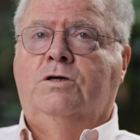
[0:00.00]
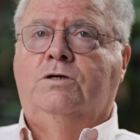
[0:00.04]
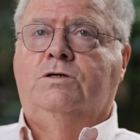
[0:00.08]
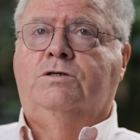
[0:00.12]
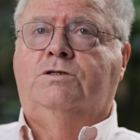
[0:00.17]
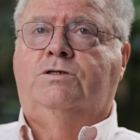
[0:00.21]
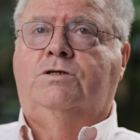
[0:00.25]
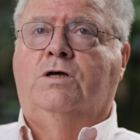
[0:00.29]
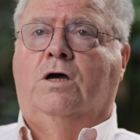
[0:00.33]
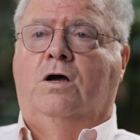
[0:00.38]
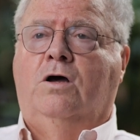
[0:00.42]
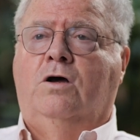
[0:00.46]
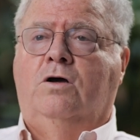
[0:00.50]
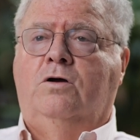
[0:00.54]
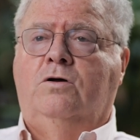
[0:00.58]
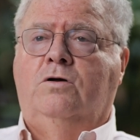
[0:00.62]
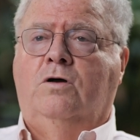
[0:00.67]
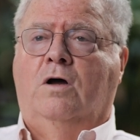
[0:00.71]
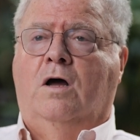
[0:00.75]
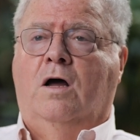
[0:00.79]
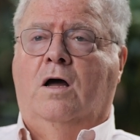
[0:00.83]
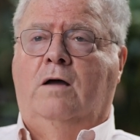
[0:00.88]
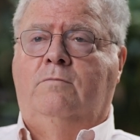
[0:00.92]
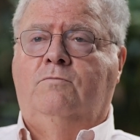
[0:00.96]

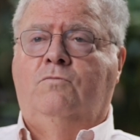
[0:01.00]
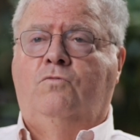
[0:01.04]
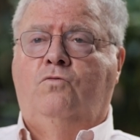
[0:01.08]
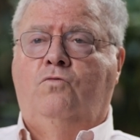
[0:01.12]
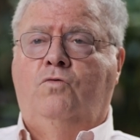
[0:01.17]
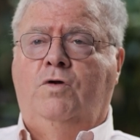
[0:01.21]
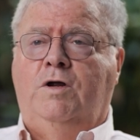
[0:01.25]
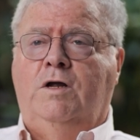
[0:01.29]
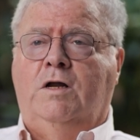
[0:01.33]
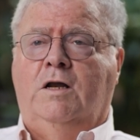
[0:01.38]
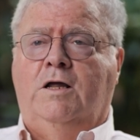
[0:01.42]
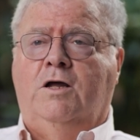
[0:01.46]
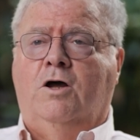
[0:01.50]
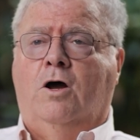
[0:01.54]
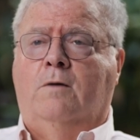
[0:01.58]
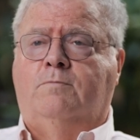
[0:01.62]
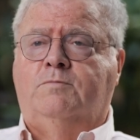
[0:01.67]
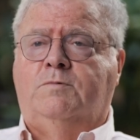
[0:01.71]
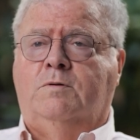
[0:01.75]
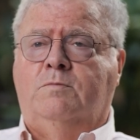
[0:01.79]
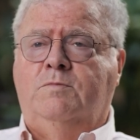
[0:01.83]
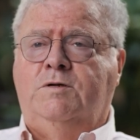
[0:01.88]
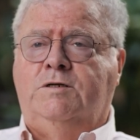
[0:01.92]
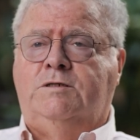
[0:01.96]
So I'm really
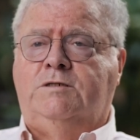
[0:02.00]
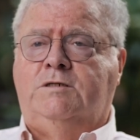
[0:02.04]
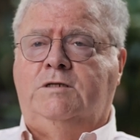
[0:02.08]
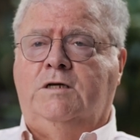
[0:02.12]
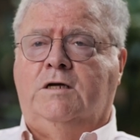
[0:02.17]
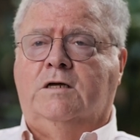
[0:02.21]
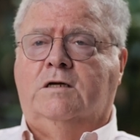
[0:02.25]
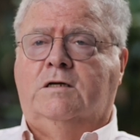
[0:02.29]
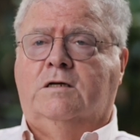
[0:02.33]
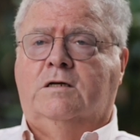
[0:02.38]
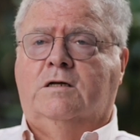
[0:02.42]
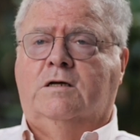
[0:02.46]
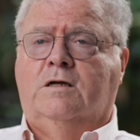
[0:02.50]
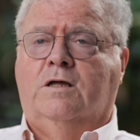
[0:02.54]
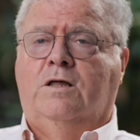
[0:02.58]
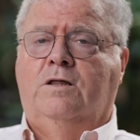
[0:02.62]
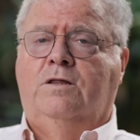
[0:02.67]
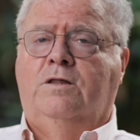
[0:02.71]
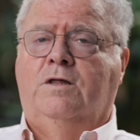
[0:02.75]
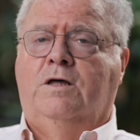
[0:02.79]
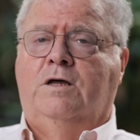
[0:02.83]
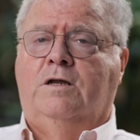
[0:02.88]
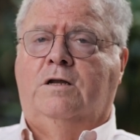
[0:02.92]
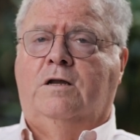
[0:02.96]
optimistic
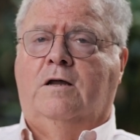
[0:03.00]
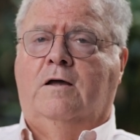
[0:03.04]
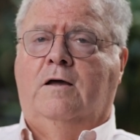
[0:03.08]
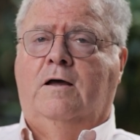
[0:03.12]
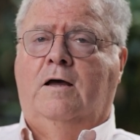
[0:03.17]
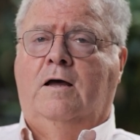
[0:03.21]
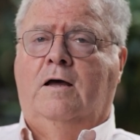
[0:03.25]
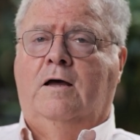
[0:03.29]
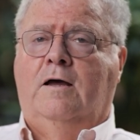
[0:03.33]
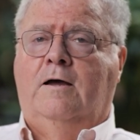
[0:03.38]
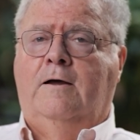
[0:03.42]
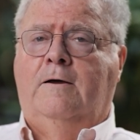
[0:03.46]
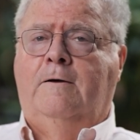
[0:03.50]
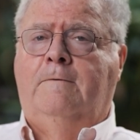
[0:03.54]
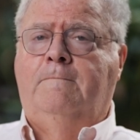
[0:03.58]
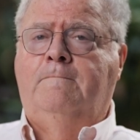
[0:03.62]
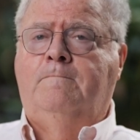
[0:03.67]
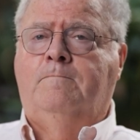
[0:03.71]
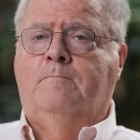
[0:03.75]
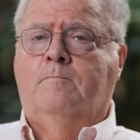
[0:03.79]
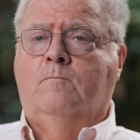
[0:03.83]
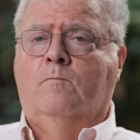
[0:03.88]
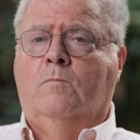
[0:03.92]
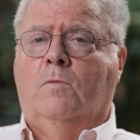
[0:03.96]
that
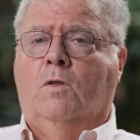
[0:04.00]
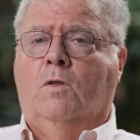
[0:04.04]
um,